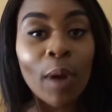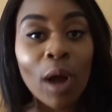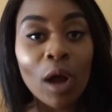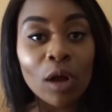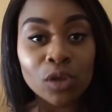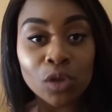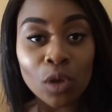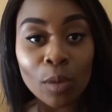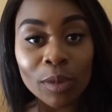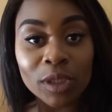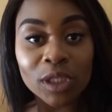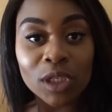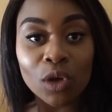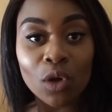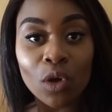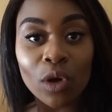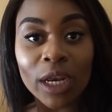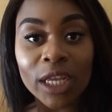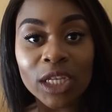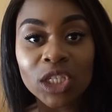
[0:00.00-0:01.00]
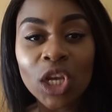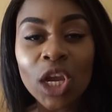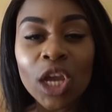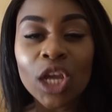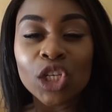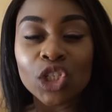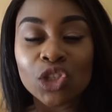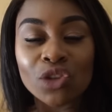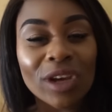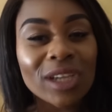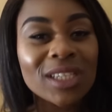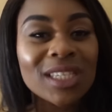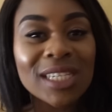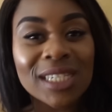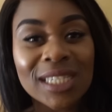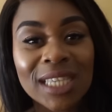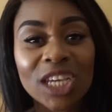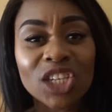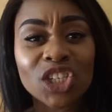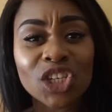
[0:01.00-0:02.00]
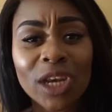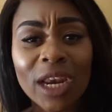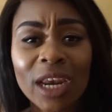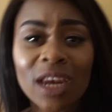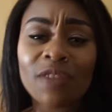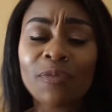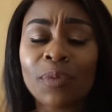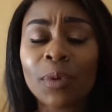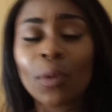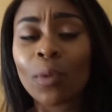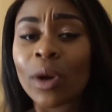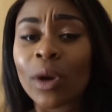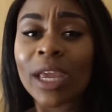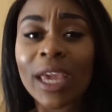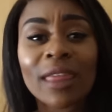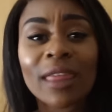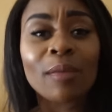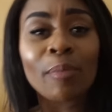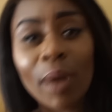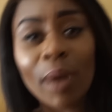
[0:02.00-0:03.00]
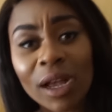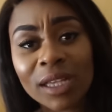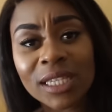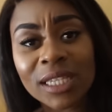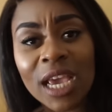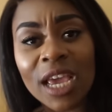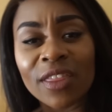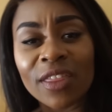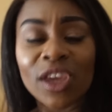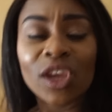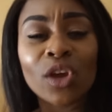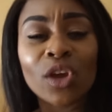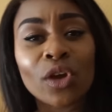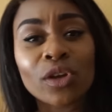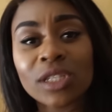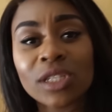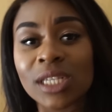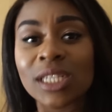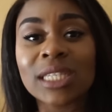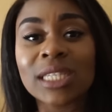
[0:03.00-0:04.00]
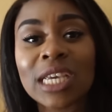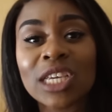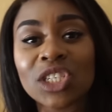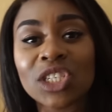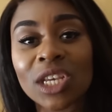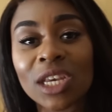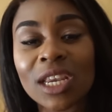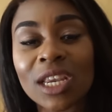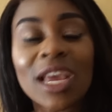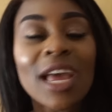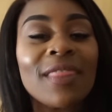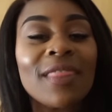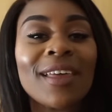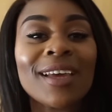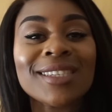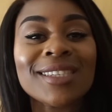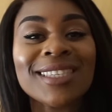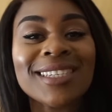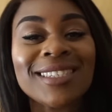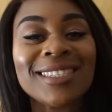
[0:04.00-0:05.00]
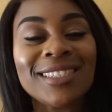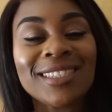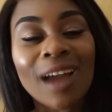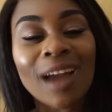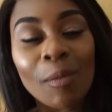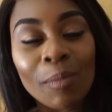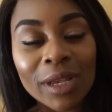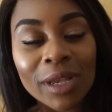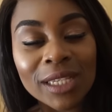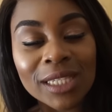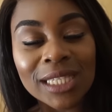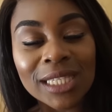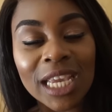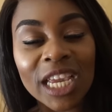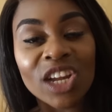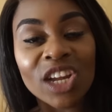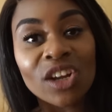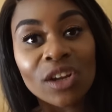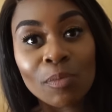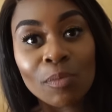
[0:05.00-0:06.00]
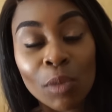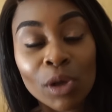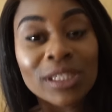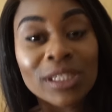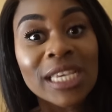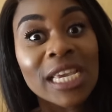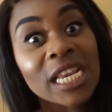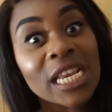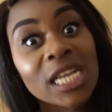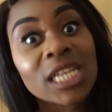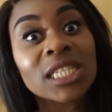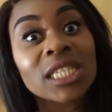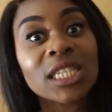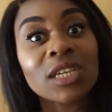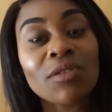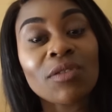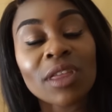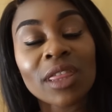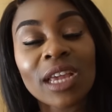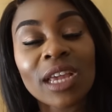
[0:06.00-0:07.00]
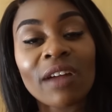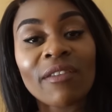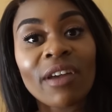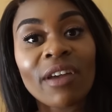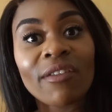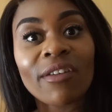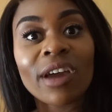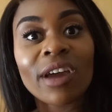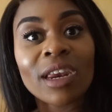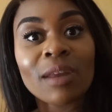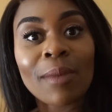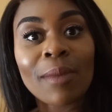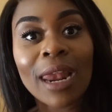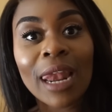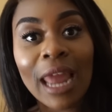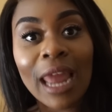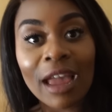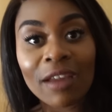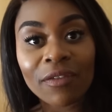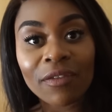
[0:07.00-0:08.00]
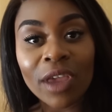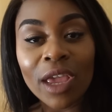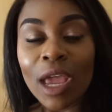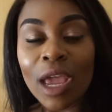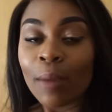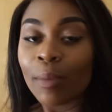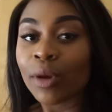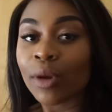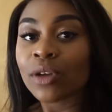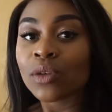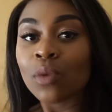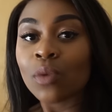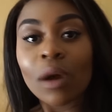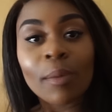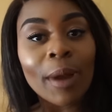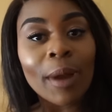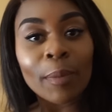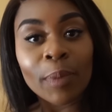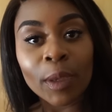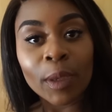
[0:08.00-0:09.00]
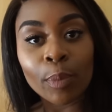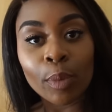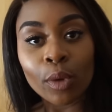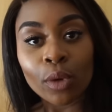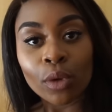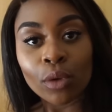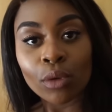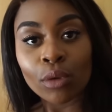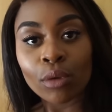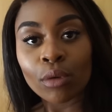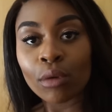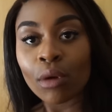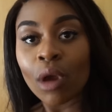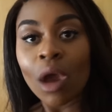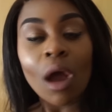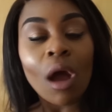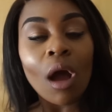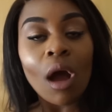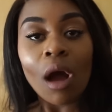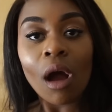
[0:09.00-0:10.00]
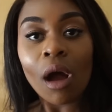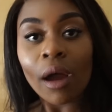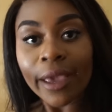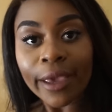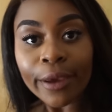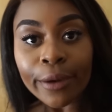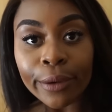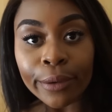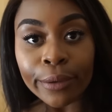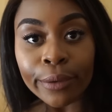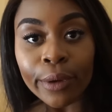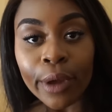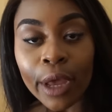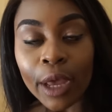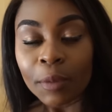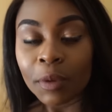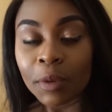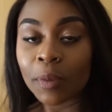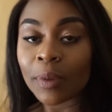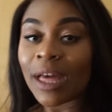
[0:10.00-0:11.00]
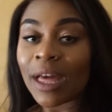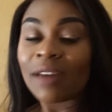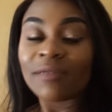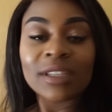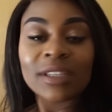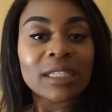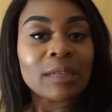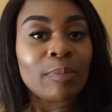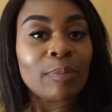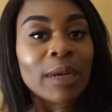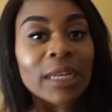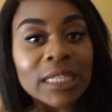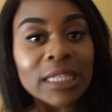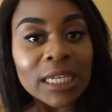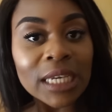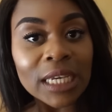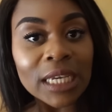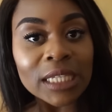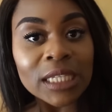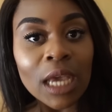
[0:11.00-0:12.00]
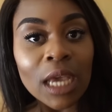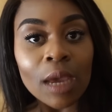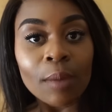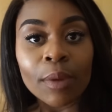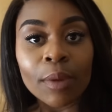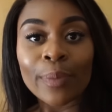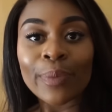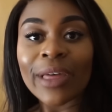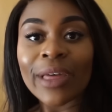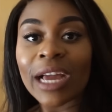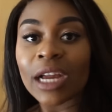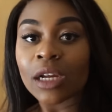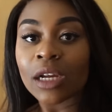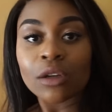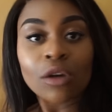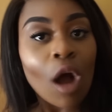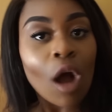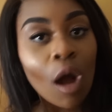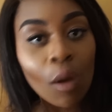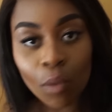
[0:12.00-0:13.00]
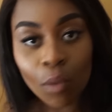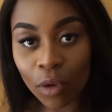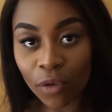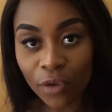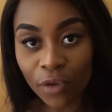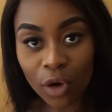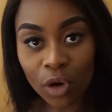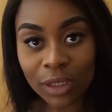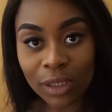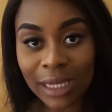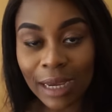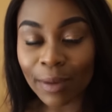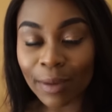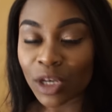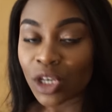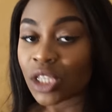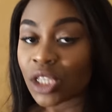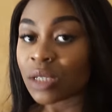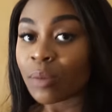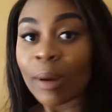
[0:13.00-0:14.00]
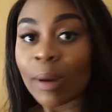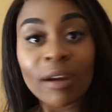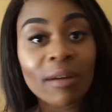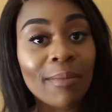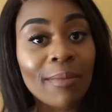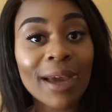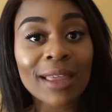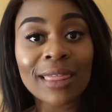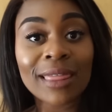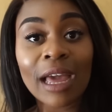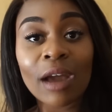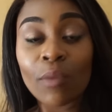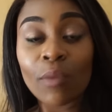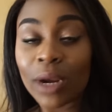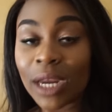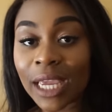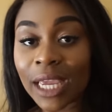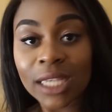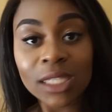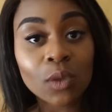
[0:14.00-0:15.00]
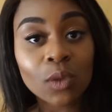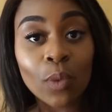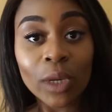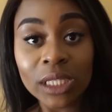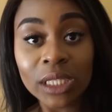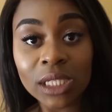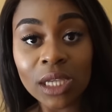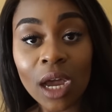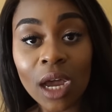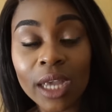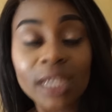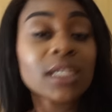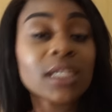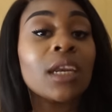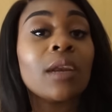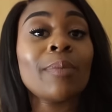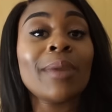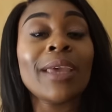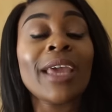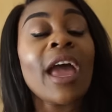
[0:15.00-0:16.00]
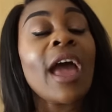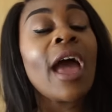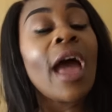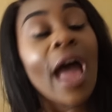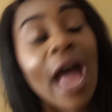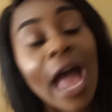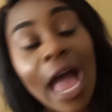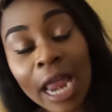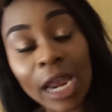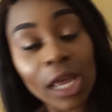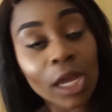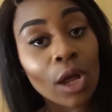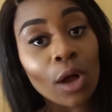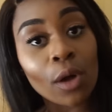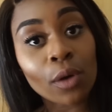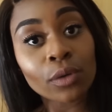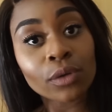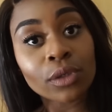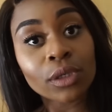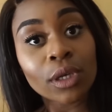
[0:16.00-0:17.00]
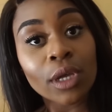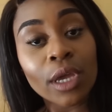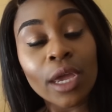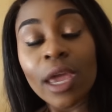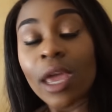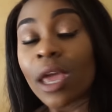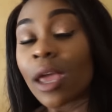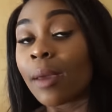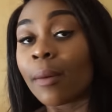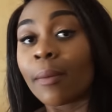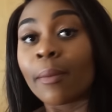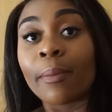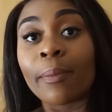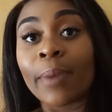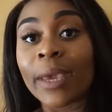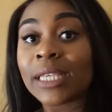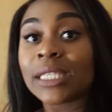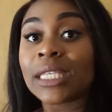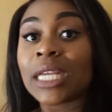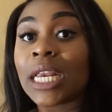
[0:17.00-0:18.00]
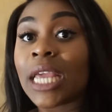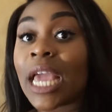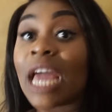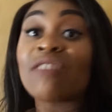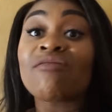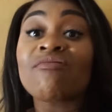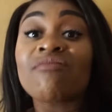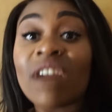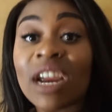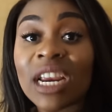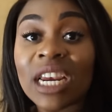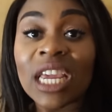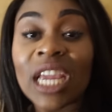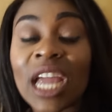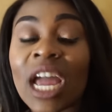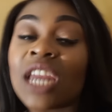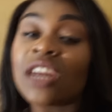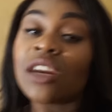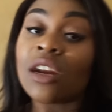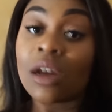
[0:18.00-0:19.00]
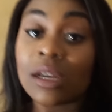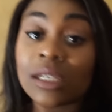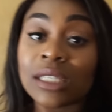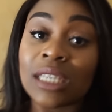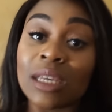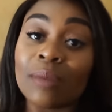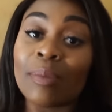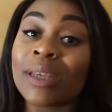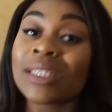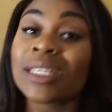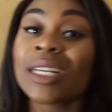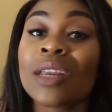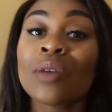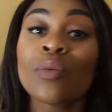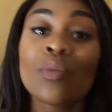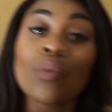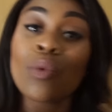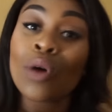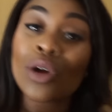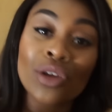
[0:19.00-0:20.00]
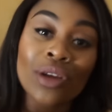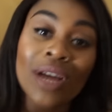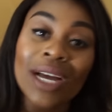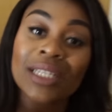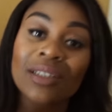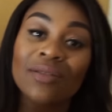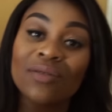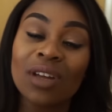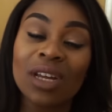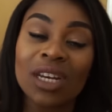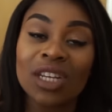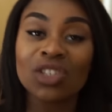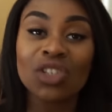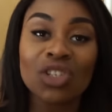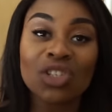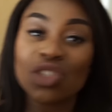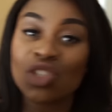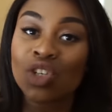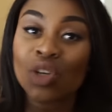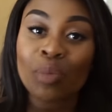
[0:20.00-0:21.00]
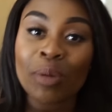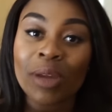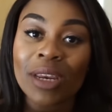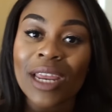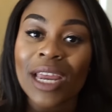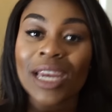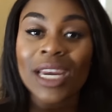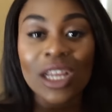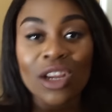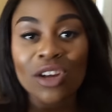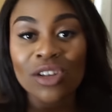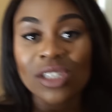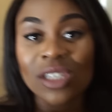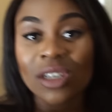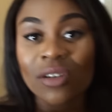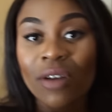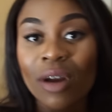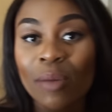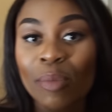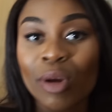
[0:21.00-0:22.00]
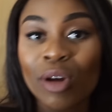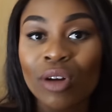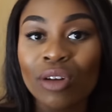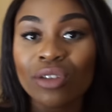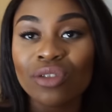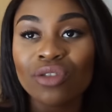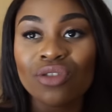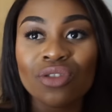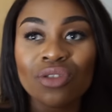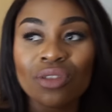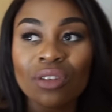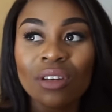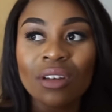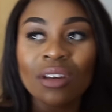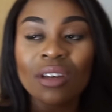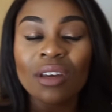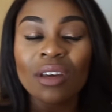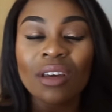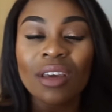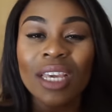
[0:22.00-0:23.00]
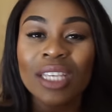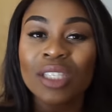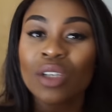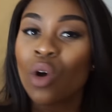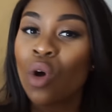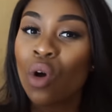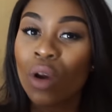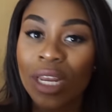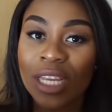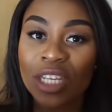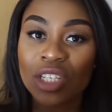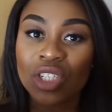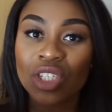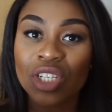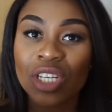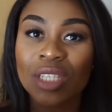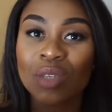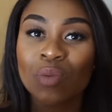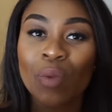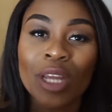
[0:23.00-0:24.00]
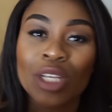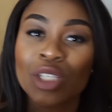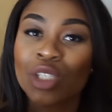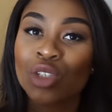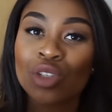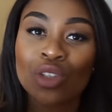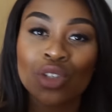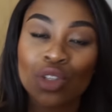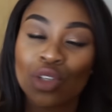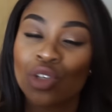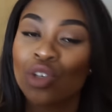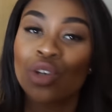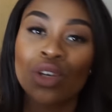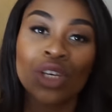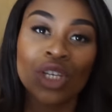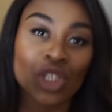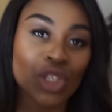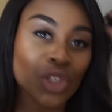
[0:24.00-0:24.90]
past Homerton College straight to the station and if people want to get the bus they can go to the station that is the dumbest inc most inconsiderate thing I've ever heard in my life because what about people who are ill, people that have disabilities, people that can't walk for a long time and need to bear in mind that when it gets to winter, it's going to be hella cold. And Basically, and raining and nasty. Basically, what you guys have done is just stupid and inconsiderate because it's a college. It's where uni